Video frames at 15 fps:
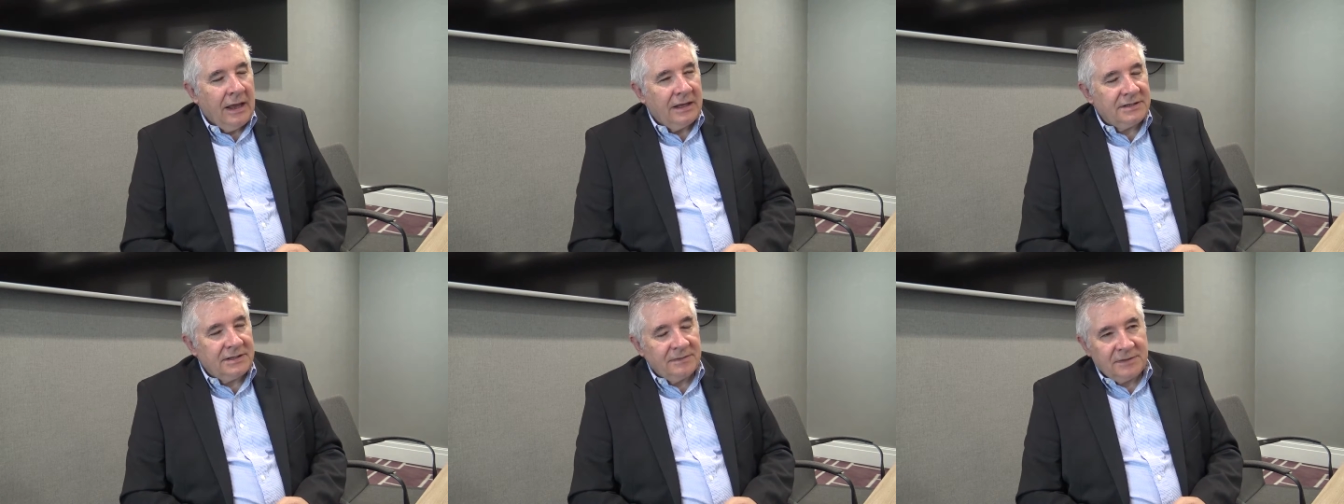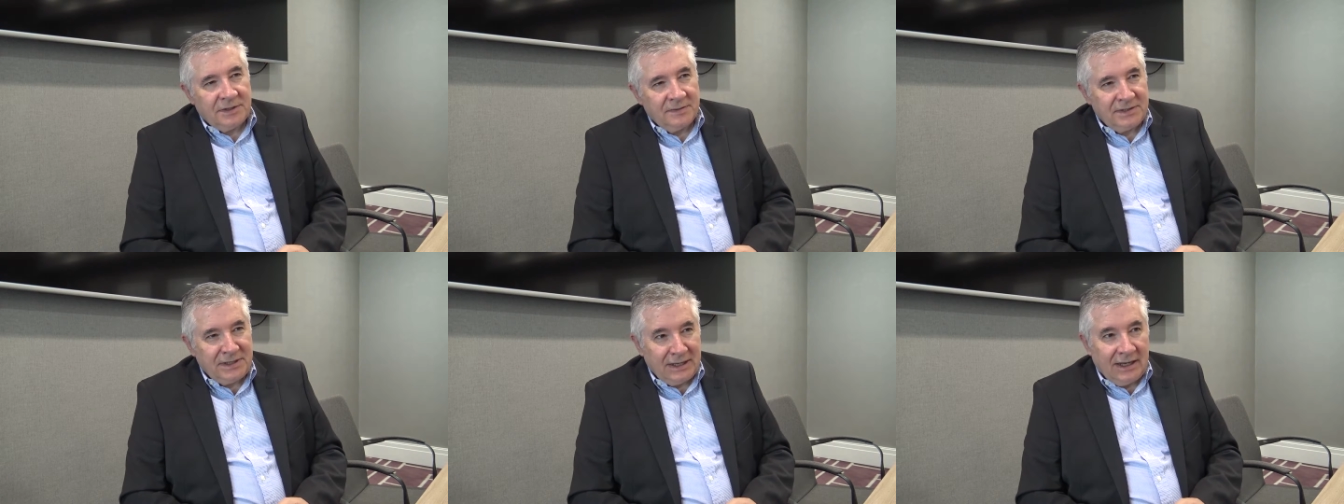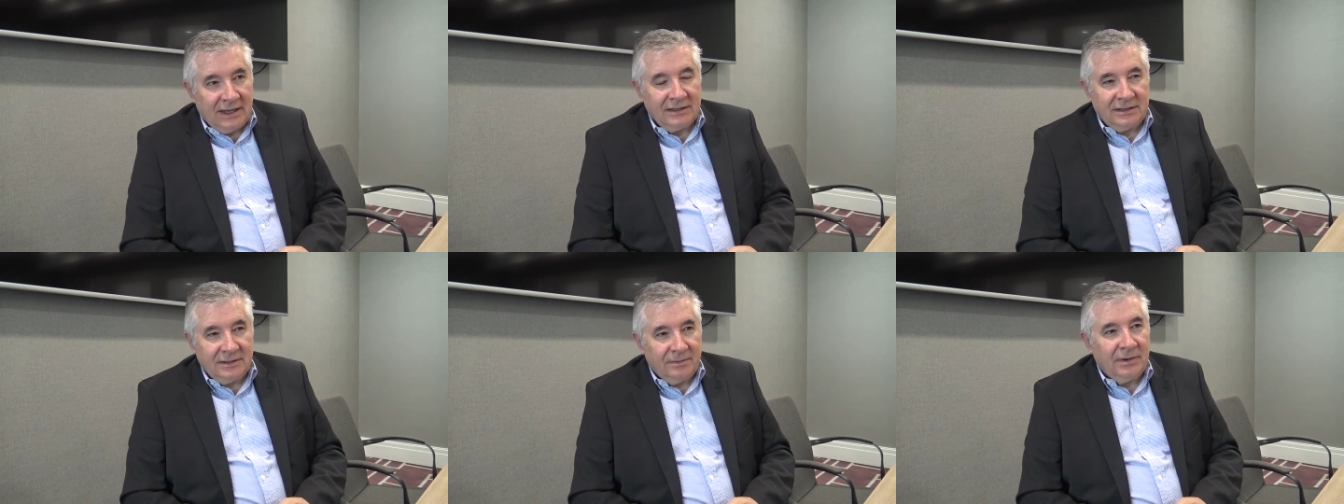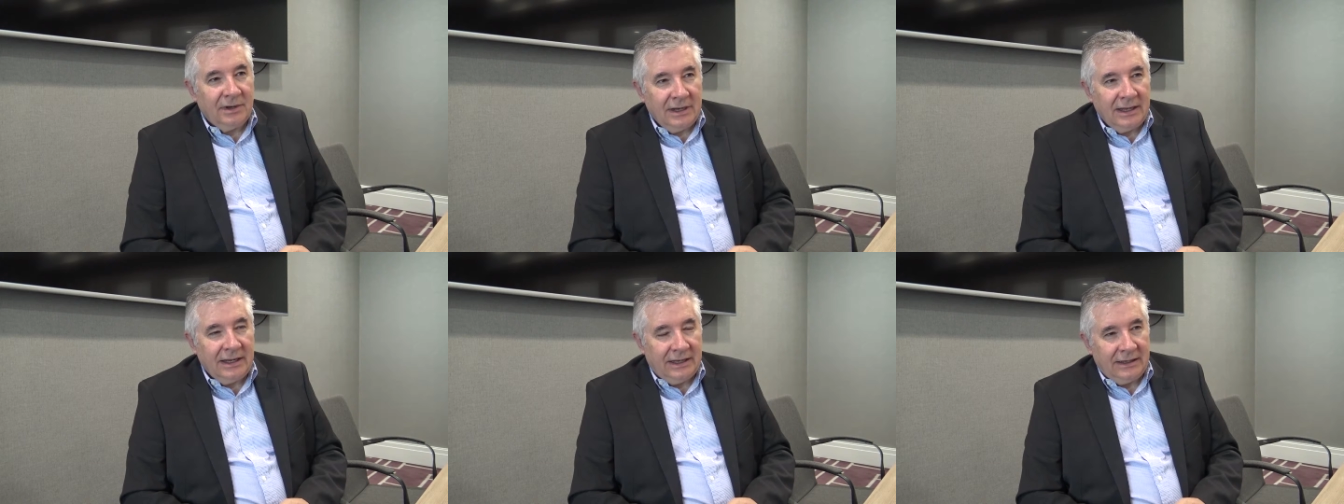Sometimes they
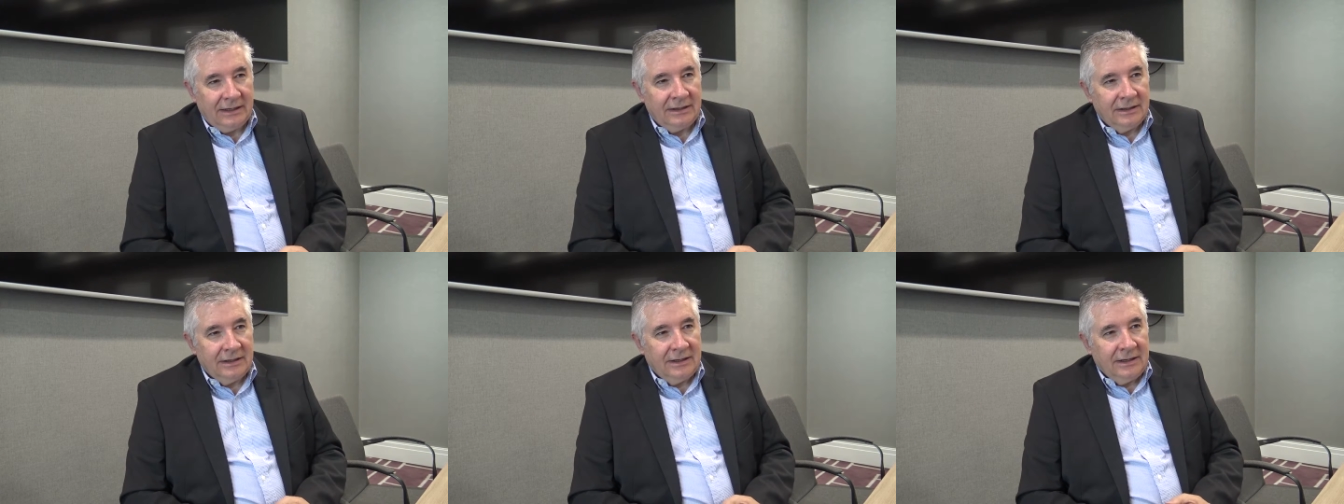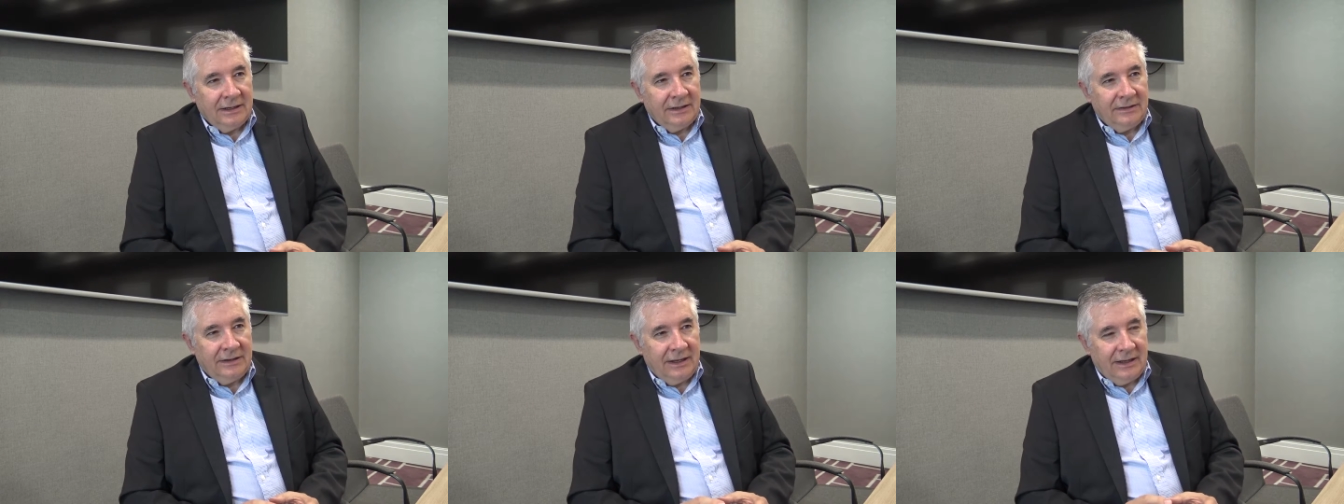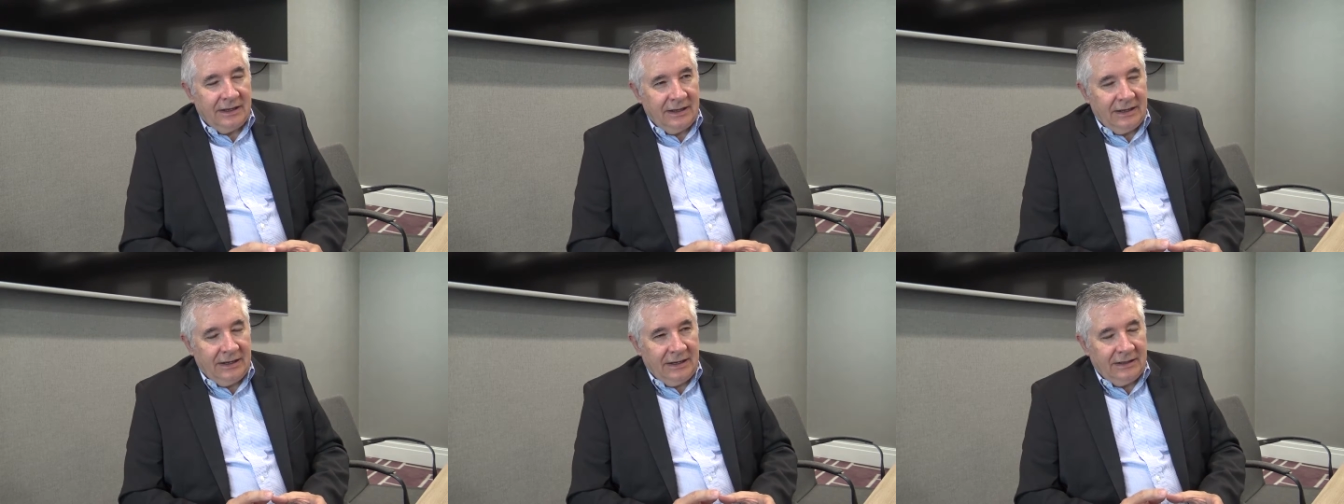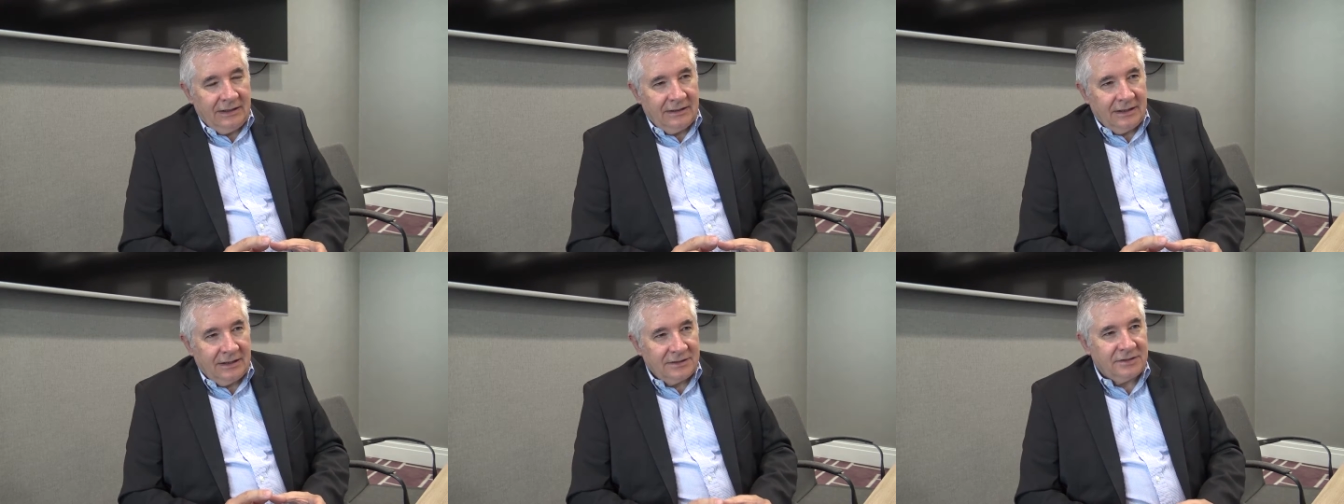underplay their
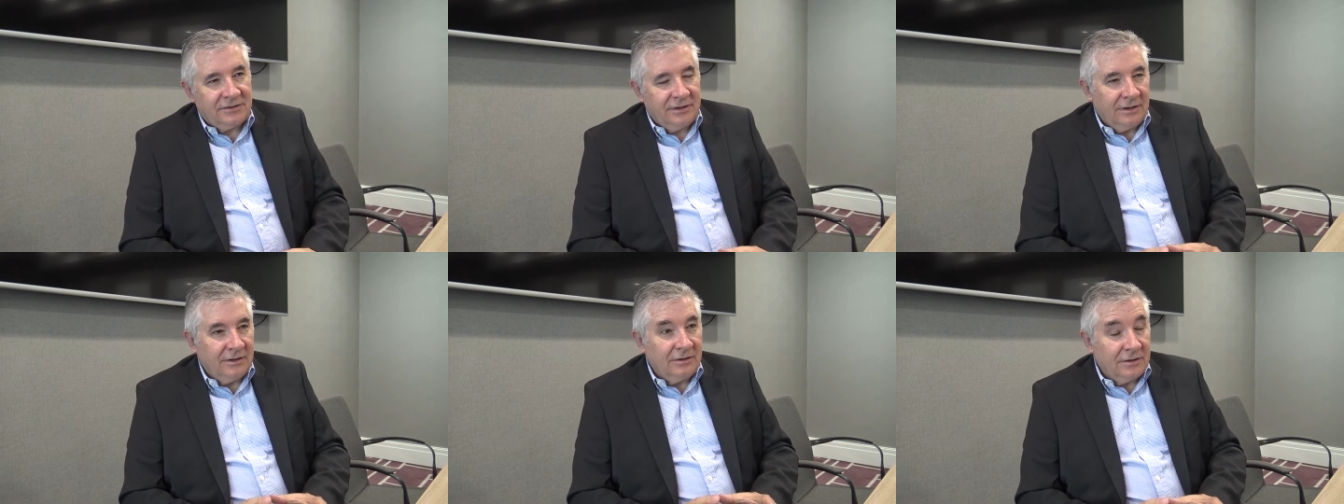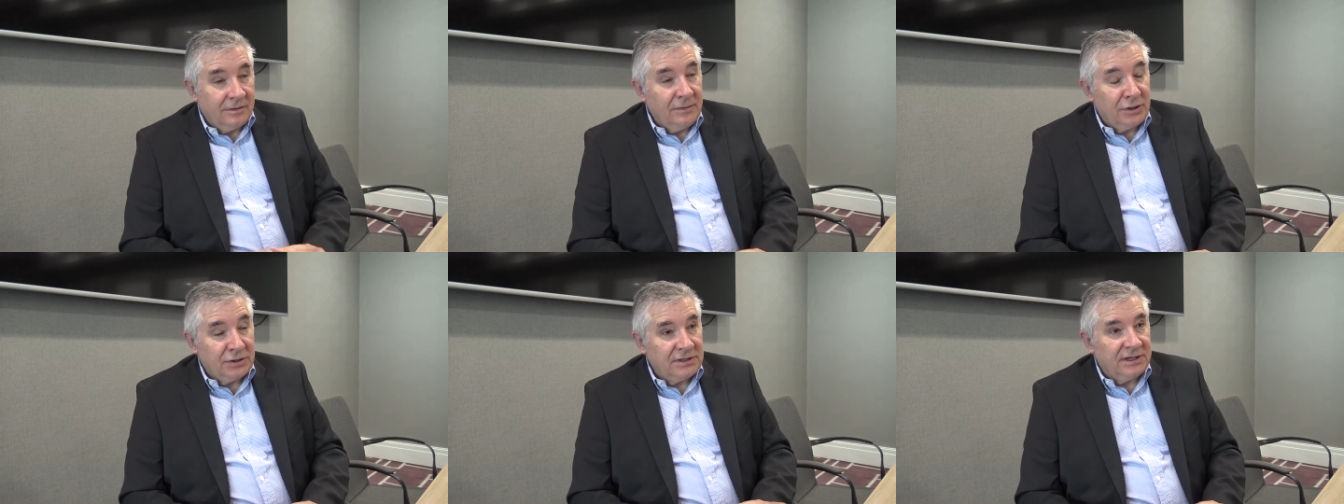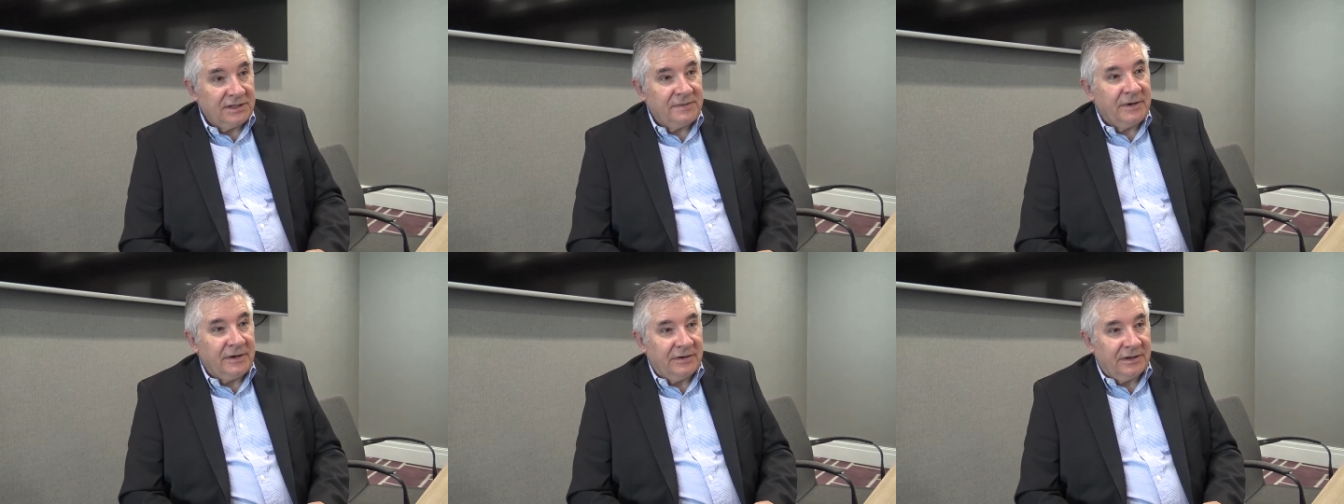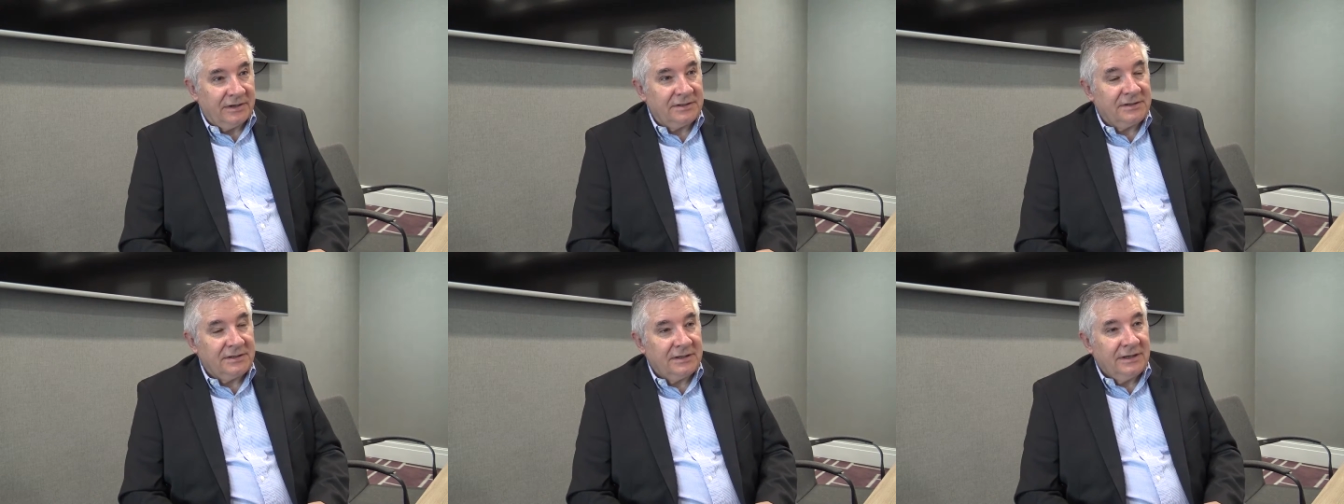industrial or commercial
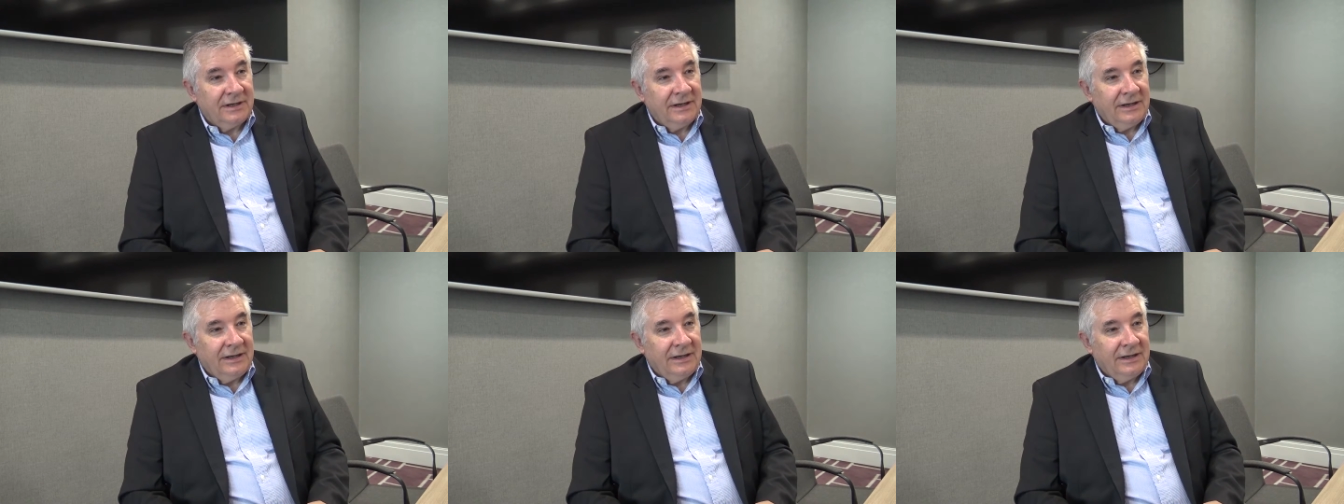experience.